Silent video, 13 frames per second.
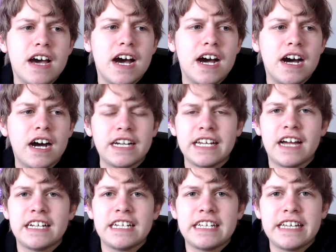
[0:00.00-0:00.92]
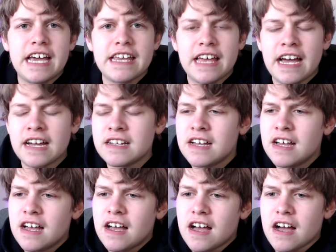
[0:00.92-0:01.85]
I didn't get that.
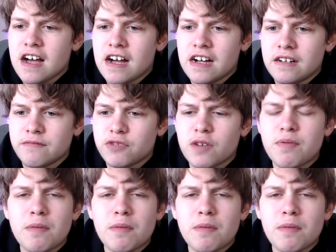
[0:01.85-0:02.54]
So I'd probably